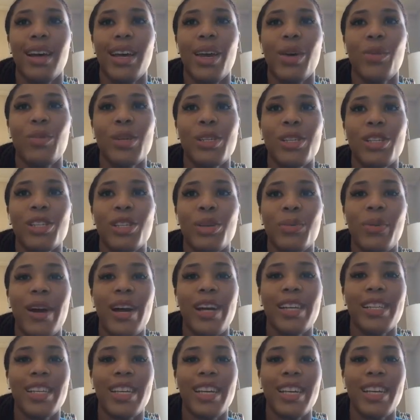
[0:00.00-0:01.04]
It wasn't
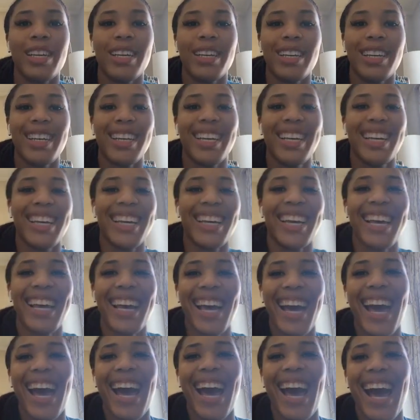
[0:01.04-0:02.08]
surprising.
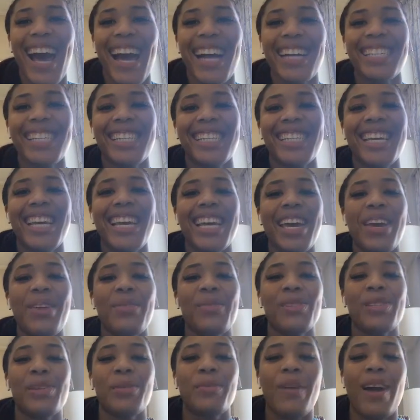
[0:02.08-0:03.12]
I just think it
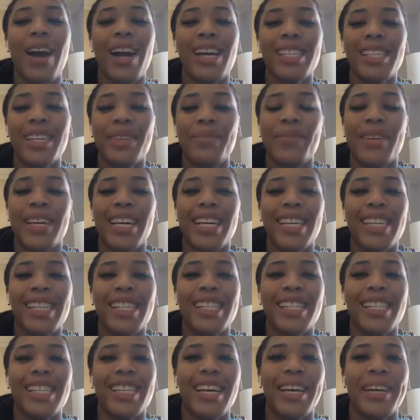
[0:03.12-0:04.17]
was surprising because
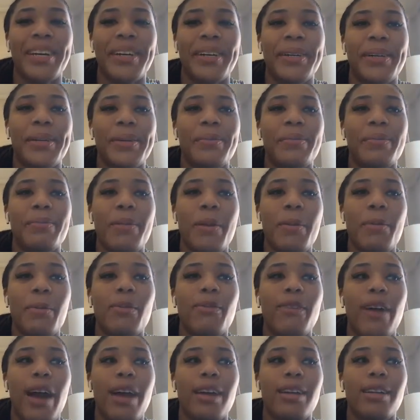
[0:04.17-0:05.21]
people
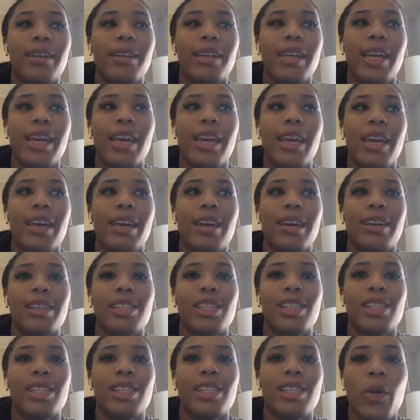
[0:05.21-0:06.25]
finally
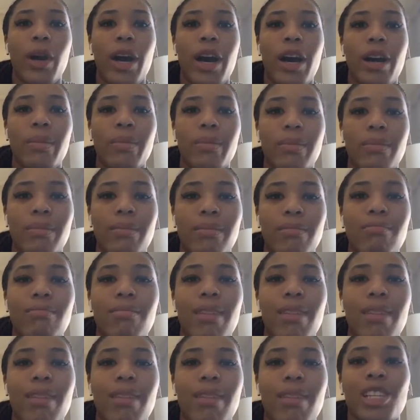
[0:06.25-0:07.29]
spoke up
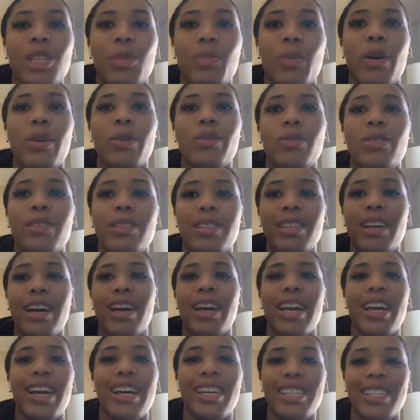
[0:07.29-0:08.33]
and exposed,
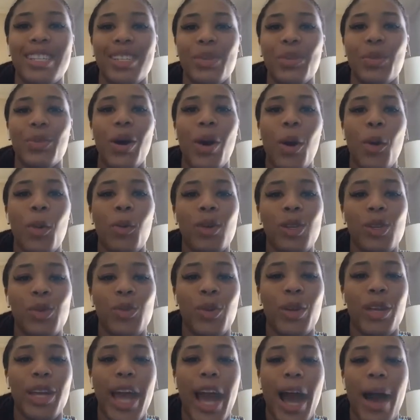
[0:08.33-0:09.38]
I guess, what was
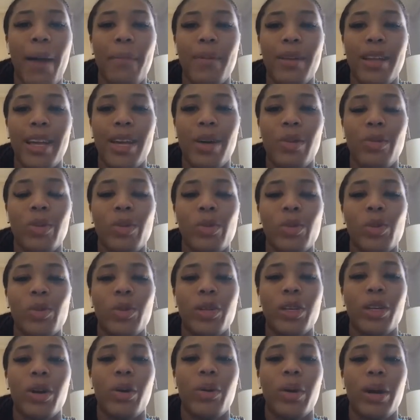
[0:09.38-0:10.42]
really happening and what was
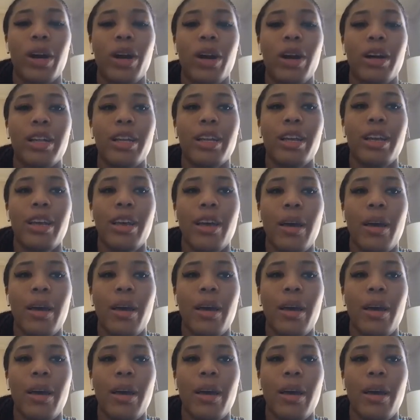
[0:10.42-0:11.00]
really going on.